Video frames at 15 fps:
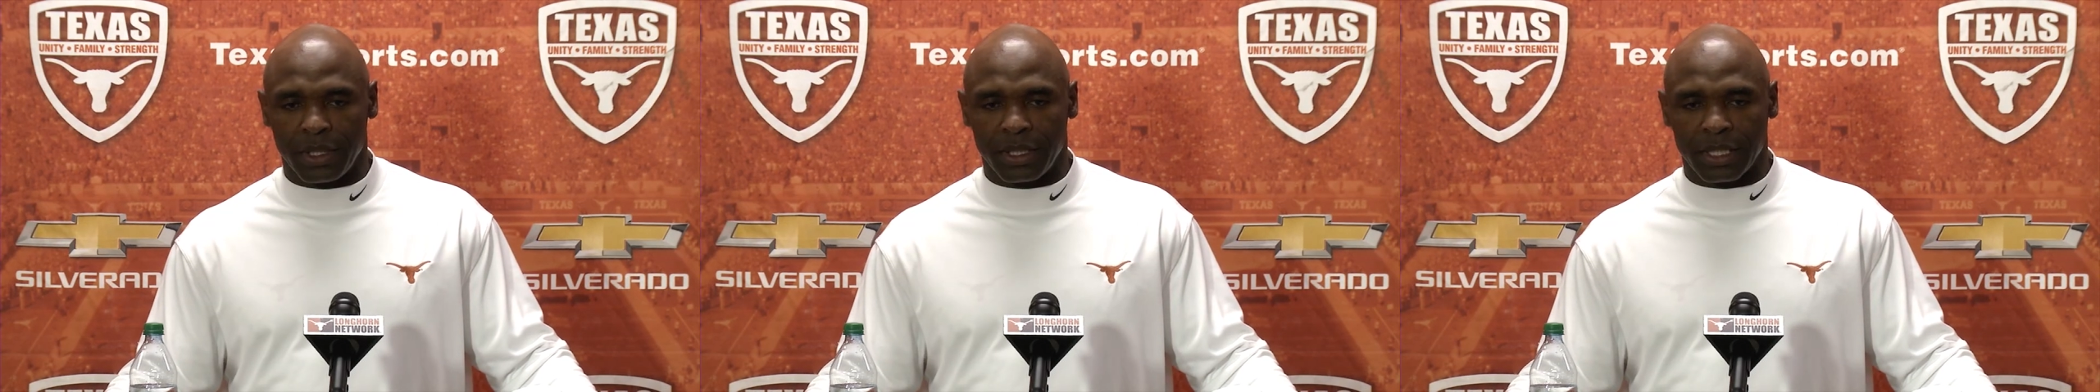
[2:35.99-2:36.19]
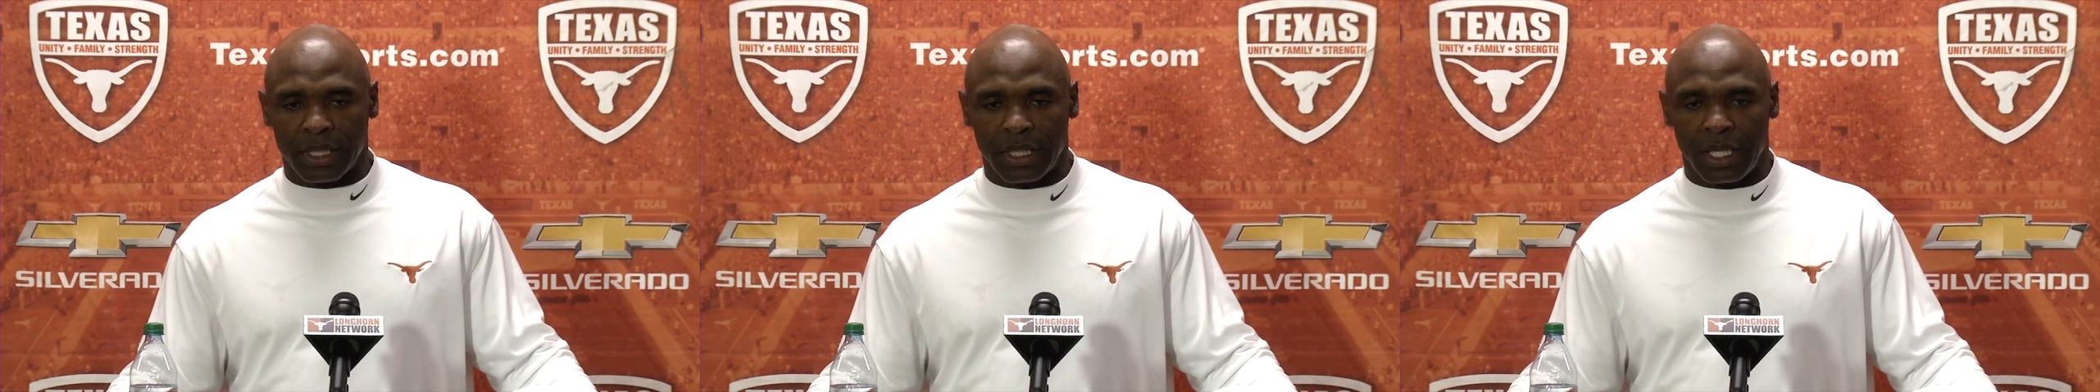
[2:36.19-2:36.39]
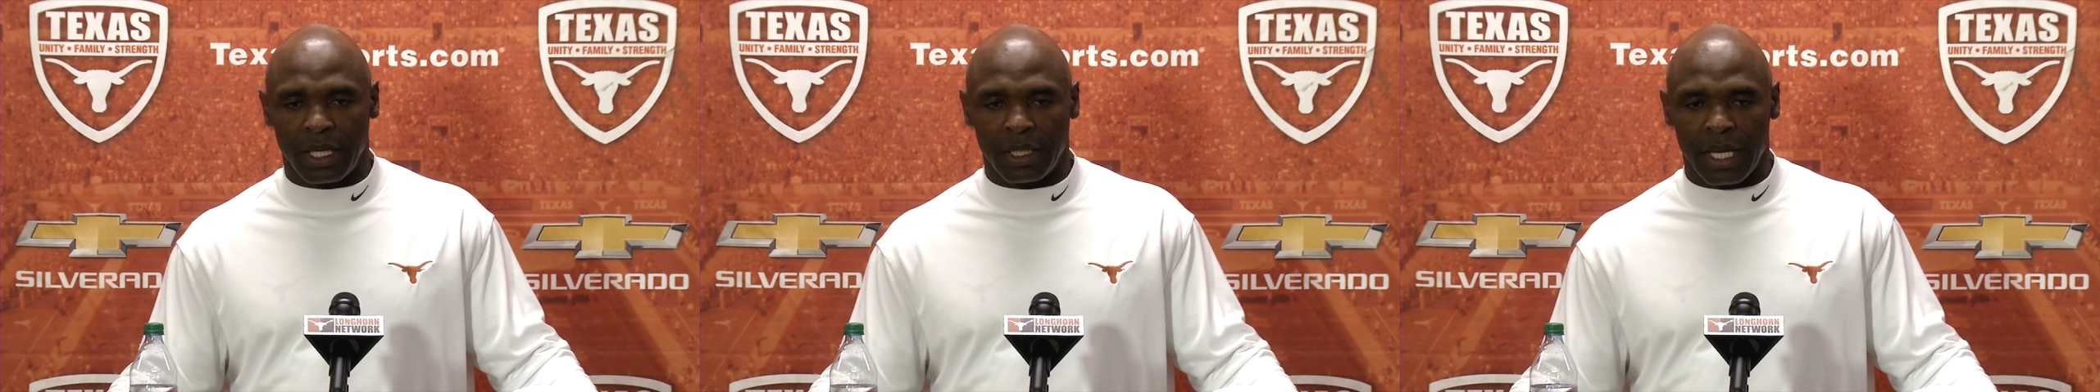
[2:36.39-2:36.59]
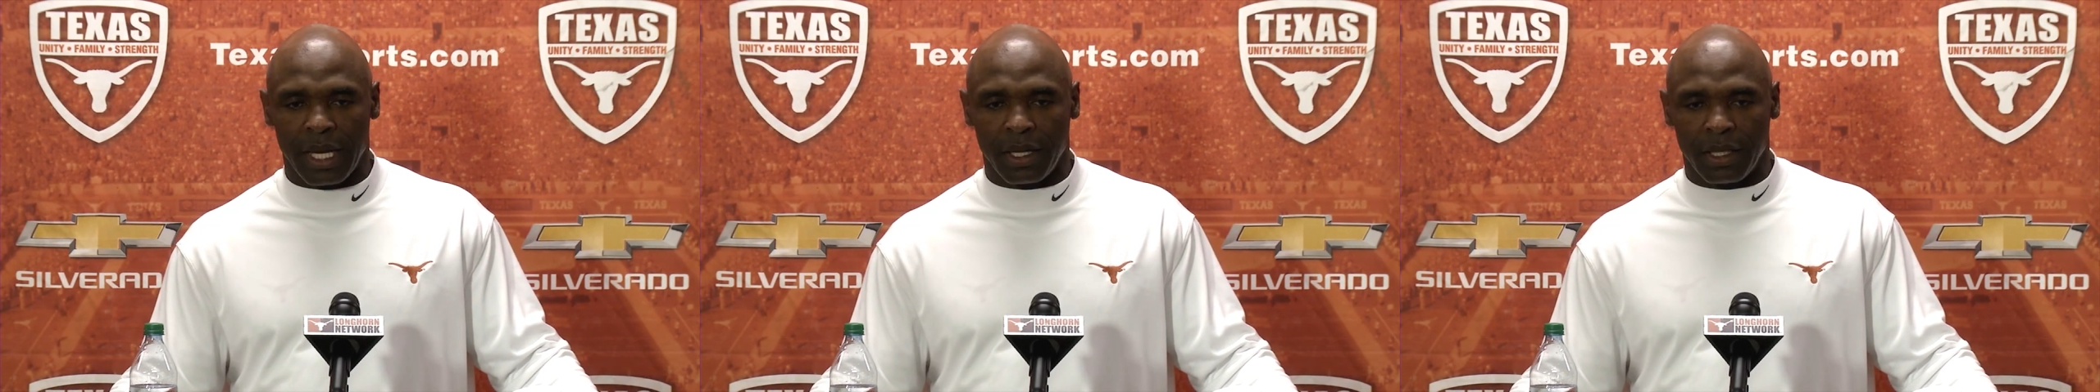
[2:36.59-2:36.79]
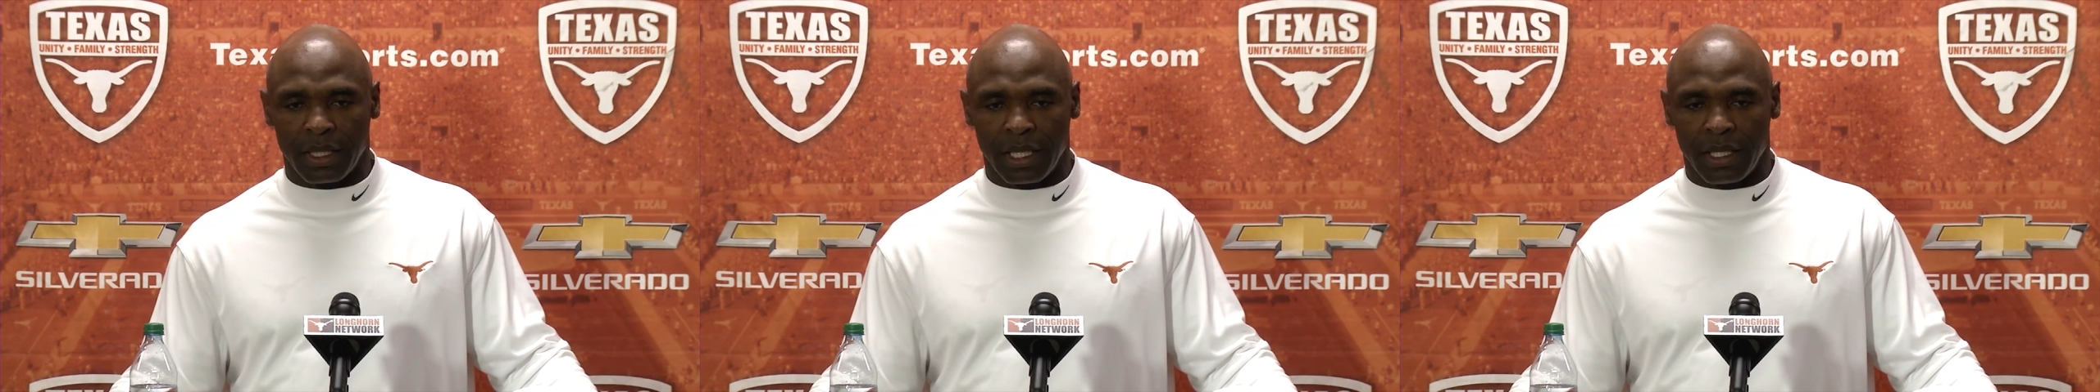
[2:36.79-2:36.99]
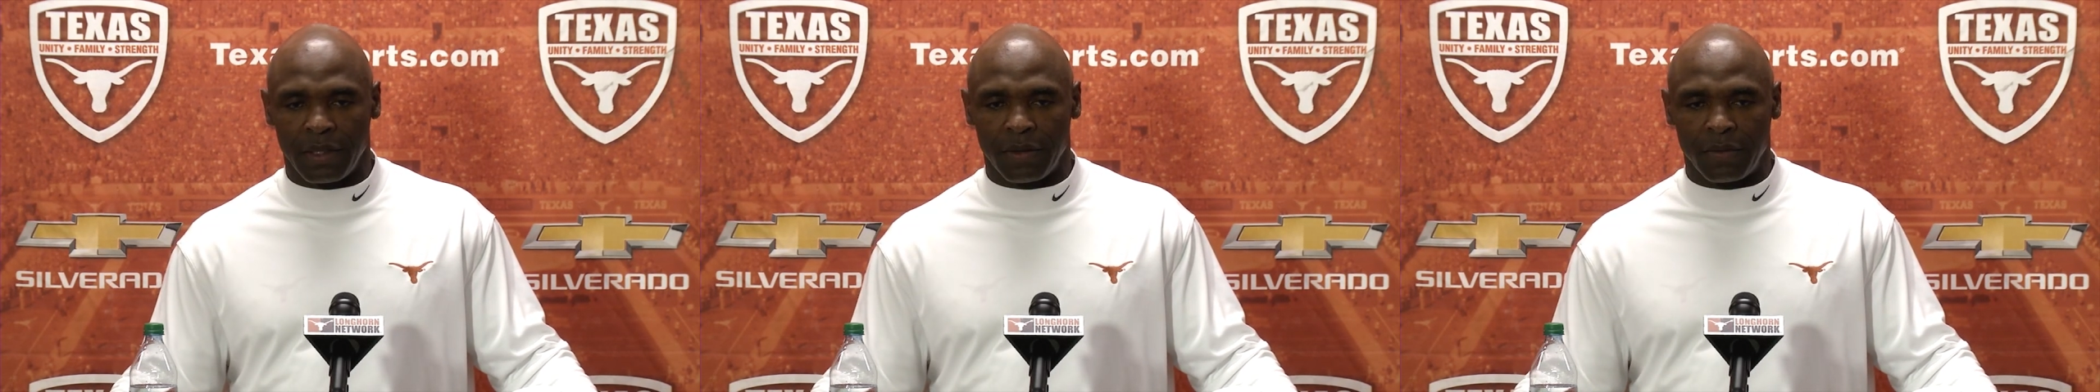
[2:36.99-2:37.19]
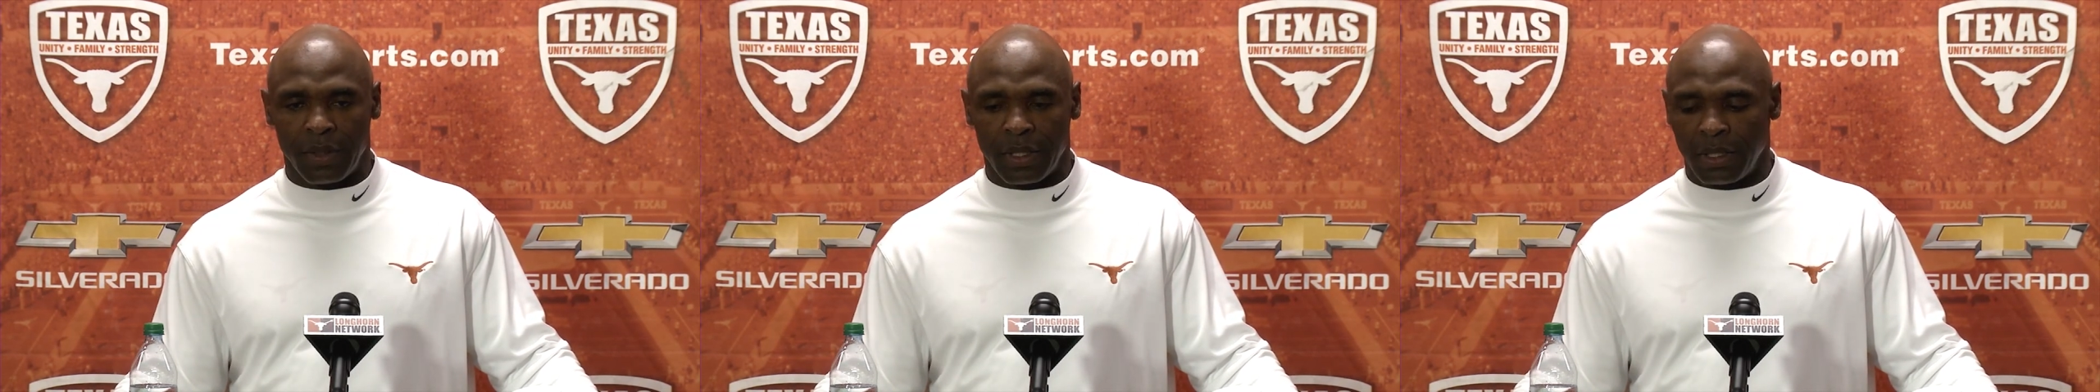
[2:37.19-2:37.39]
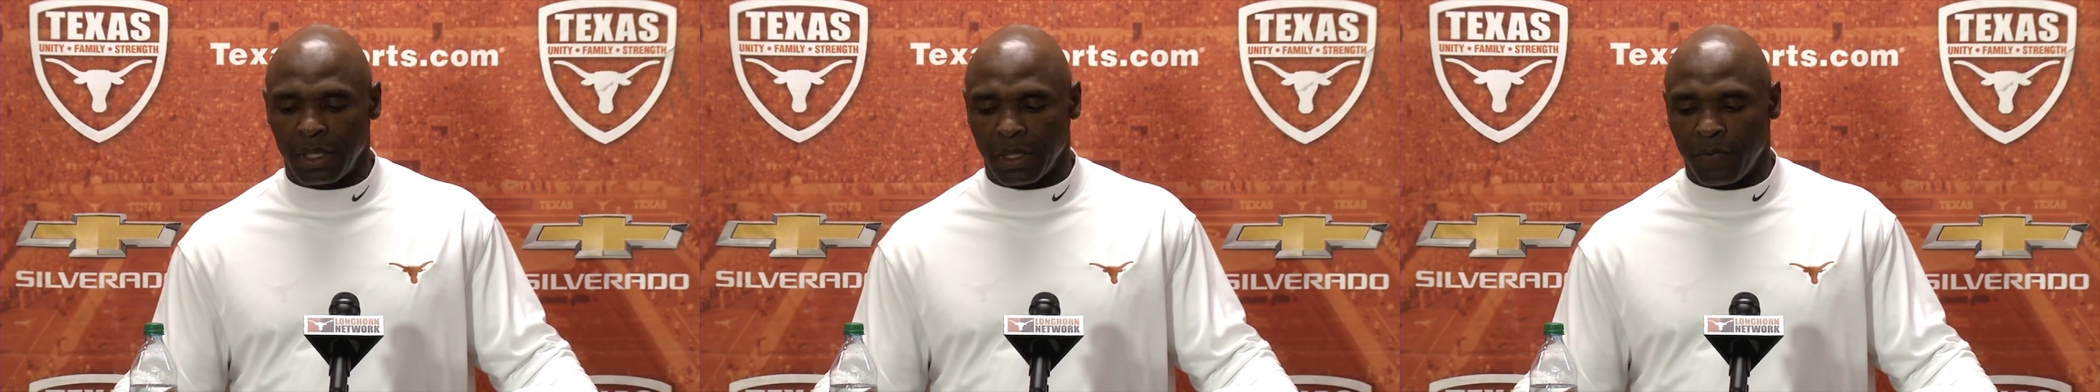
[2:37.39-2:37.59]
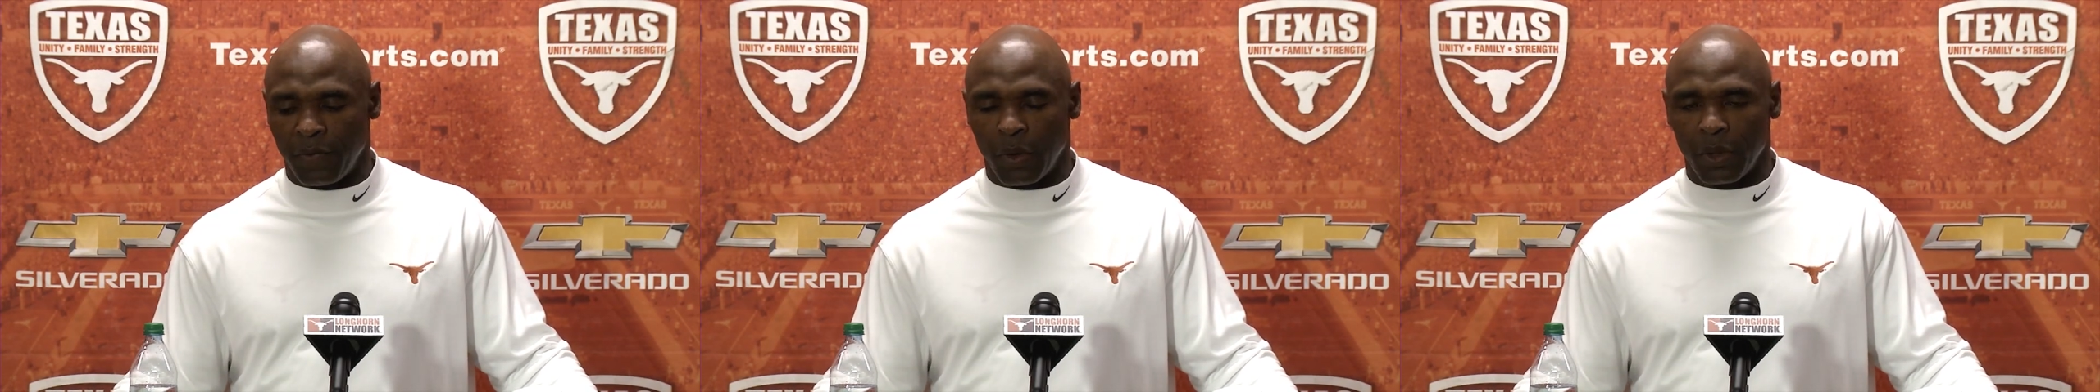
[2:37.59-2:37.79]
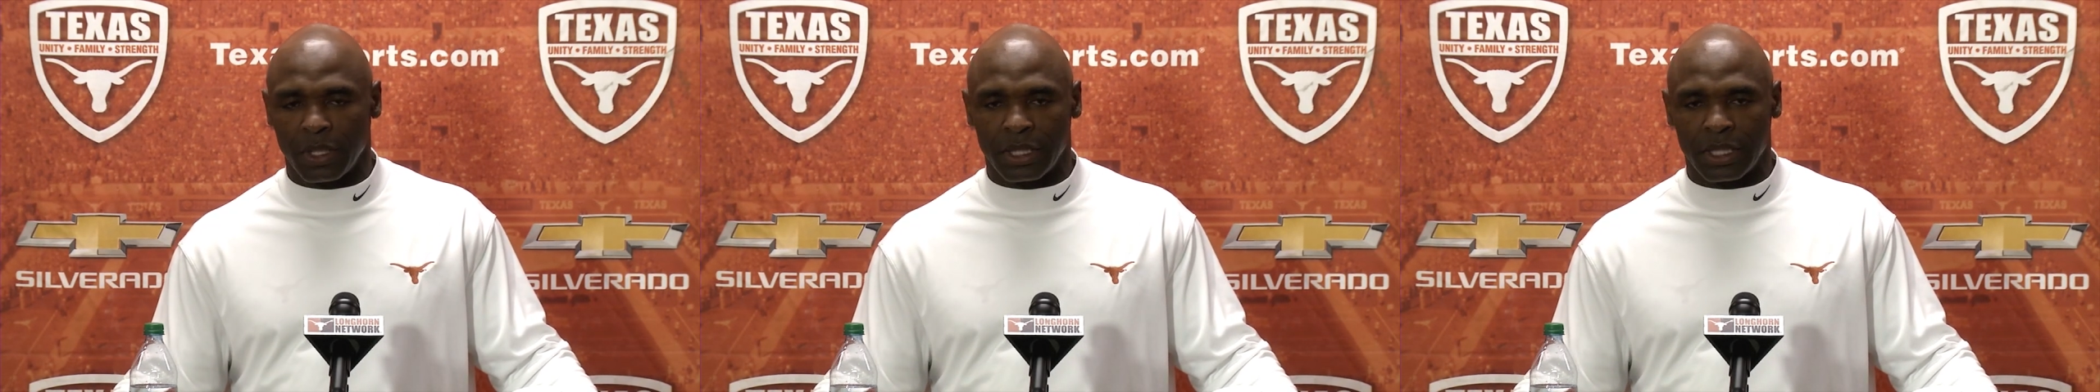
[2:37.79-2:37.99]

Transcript: and just looking forward